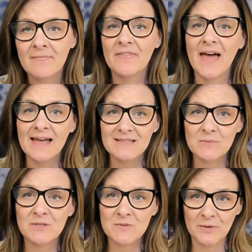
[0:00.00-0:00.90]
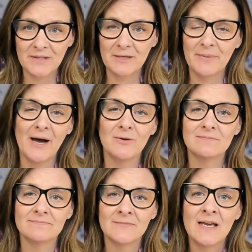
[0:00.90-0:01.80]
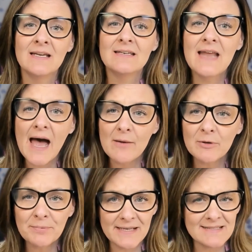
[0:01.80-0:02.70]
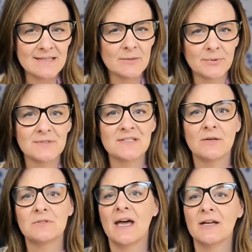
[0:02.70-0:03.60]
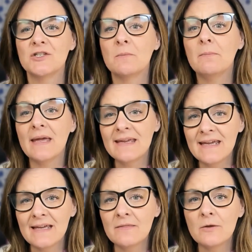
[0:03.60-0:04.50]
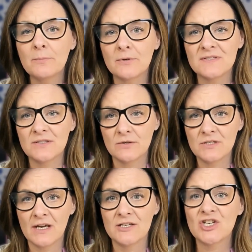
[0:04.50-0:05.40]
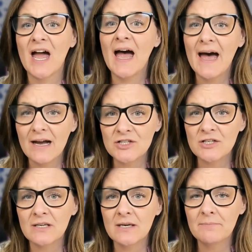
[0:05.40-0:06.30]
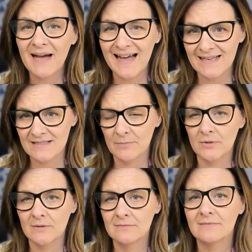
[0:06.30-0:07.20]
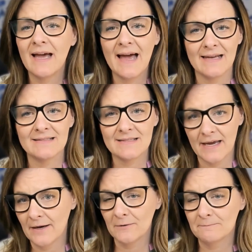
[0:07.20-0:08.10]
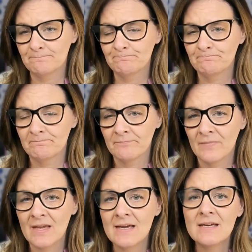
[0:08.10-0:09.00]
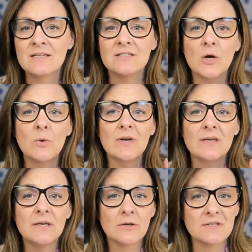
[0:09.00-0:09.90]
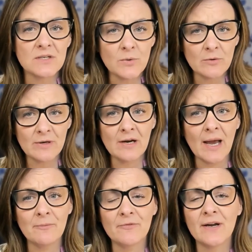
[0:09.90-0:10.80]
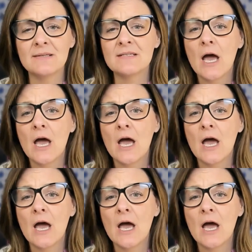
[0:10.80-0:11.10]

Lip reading: That's what it's really about. Not replacing the personal touch, making the personal touch actually possible at scale. So here's a quick recap, friends.